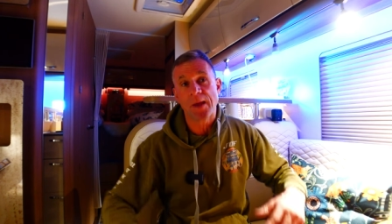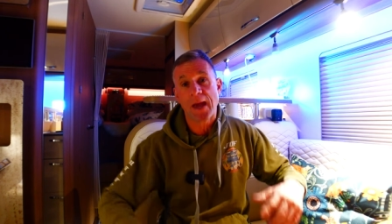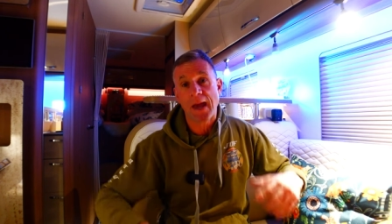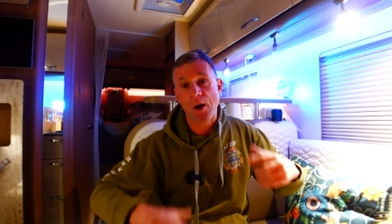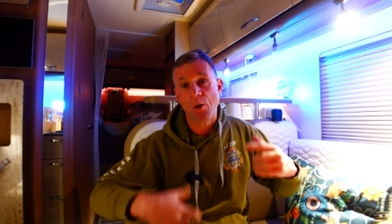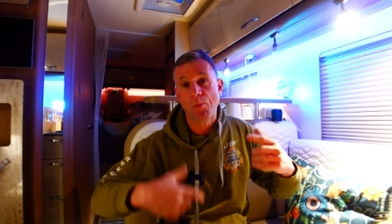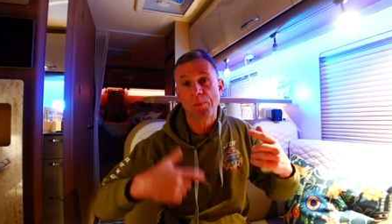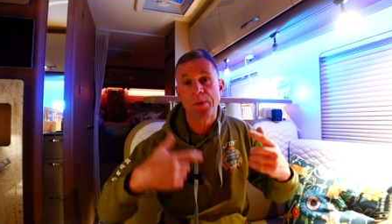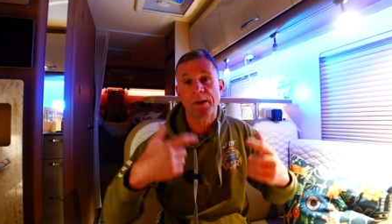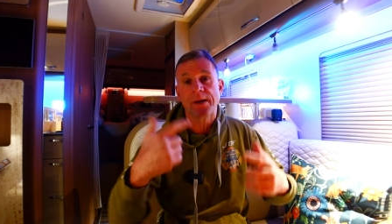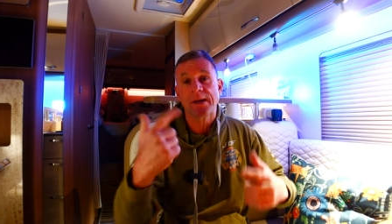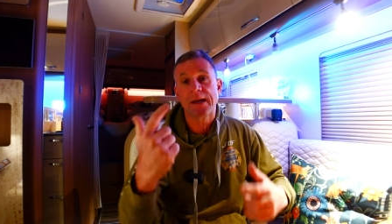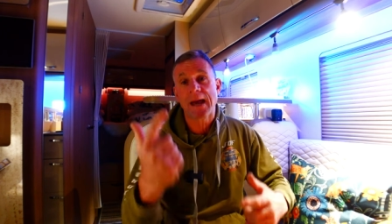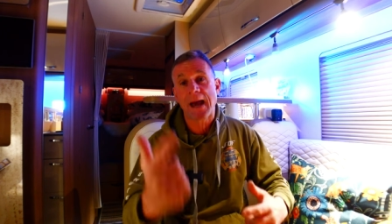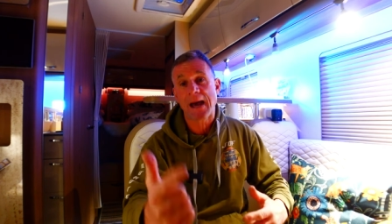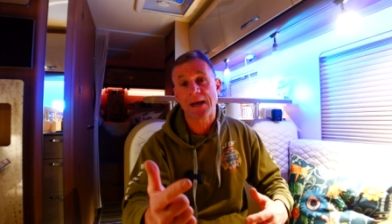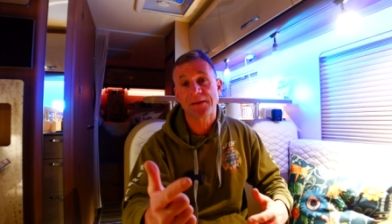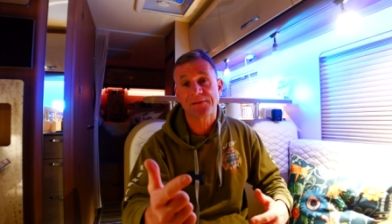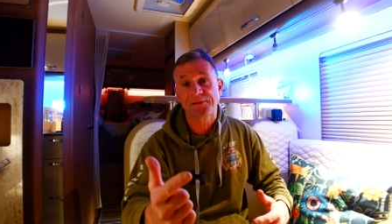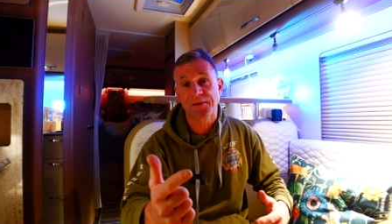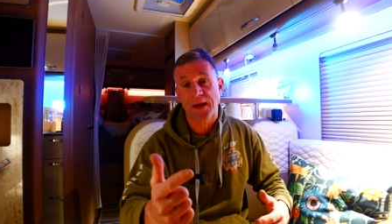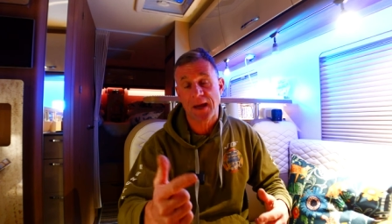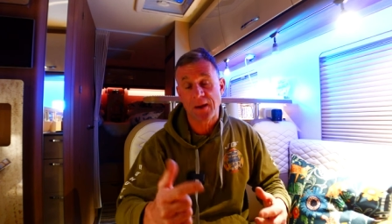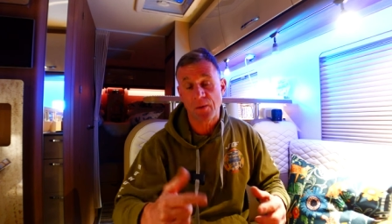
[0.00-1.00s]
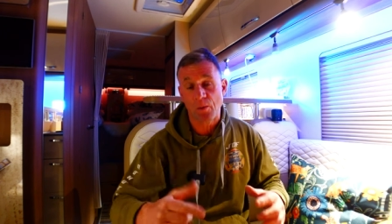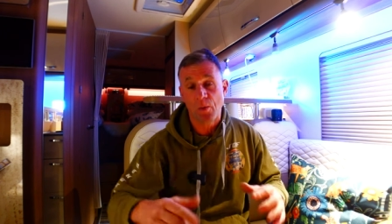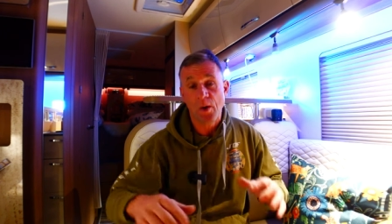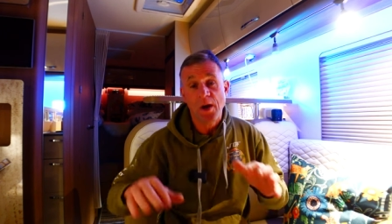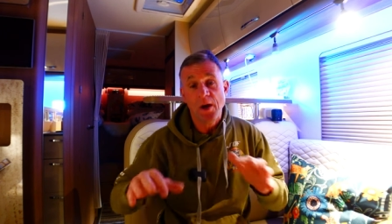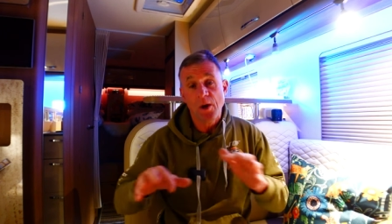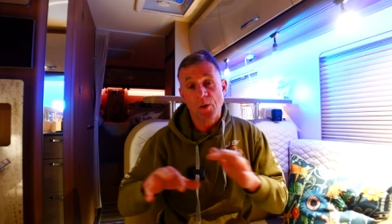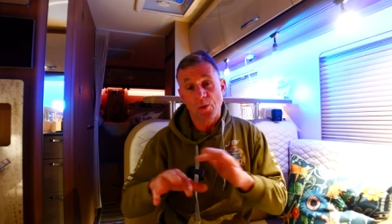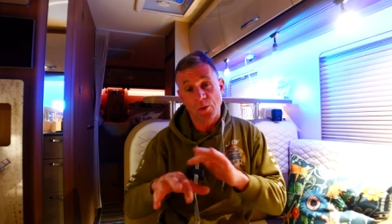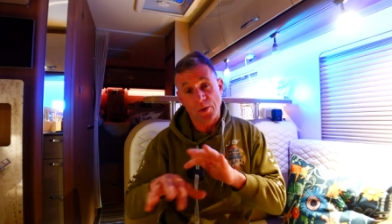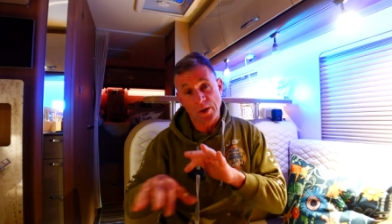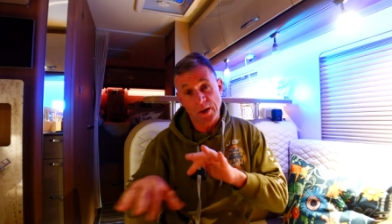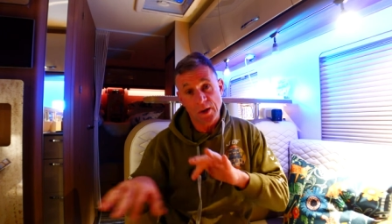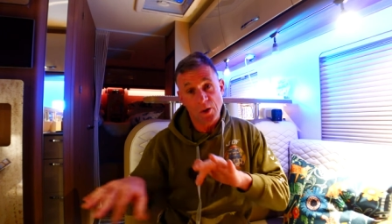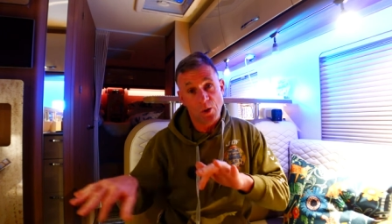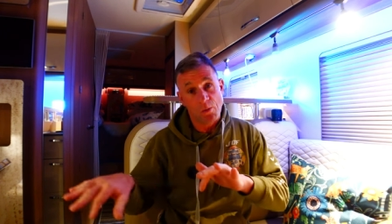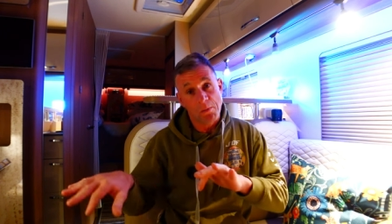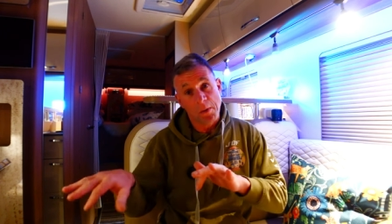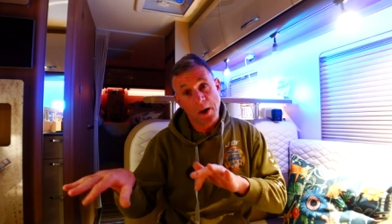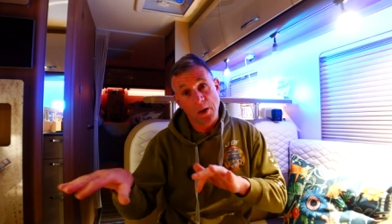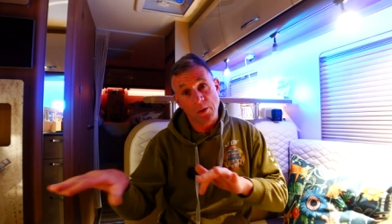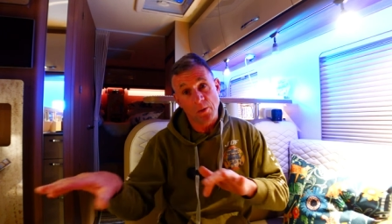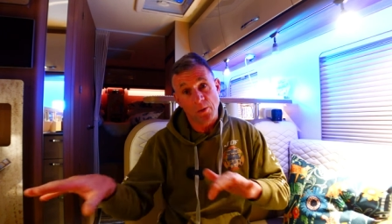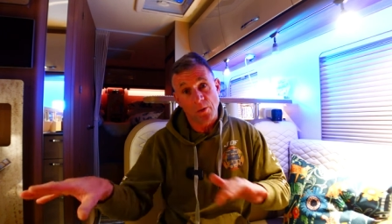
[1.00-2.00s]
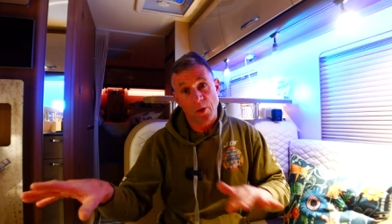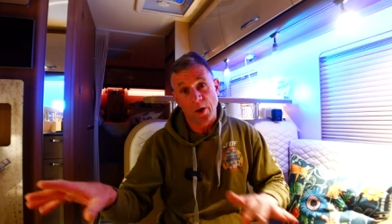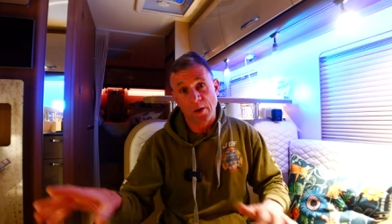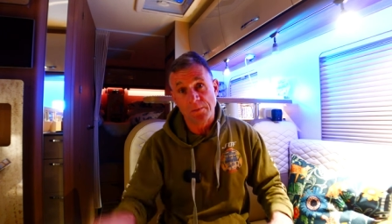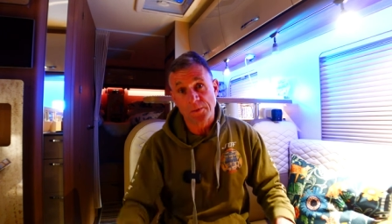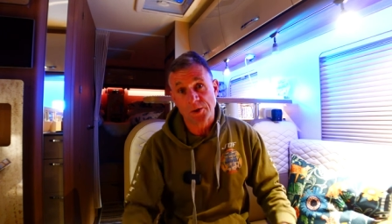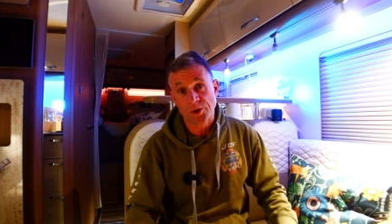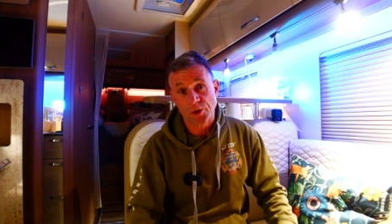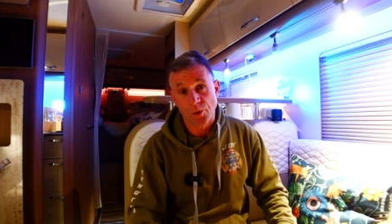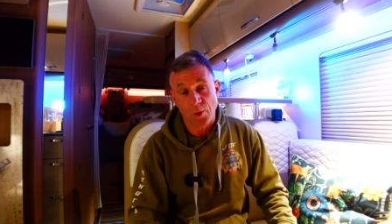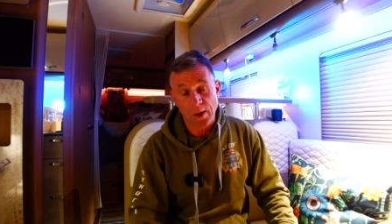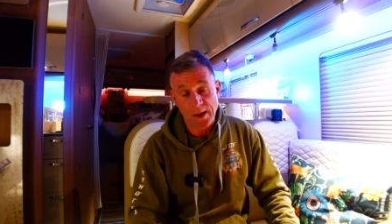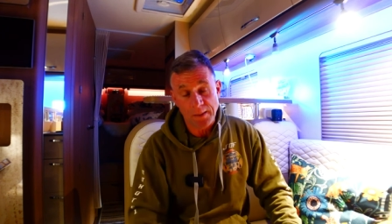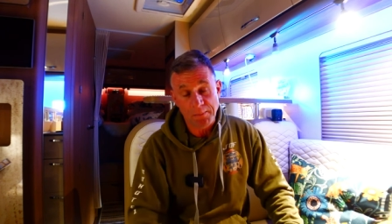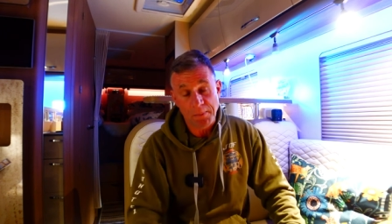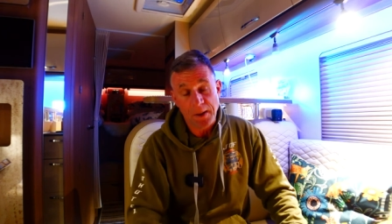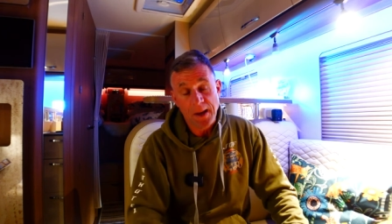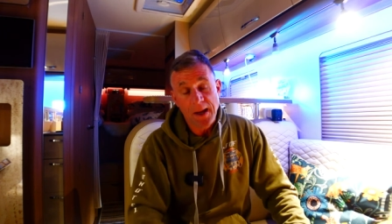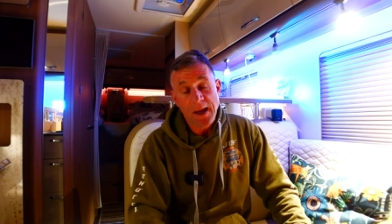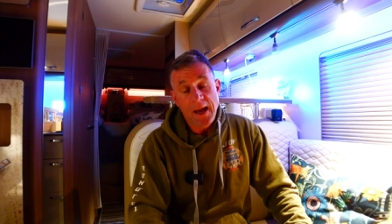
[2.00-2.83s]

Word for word: helping Cass out with a little motorhome trip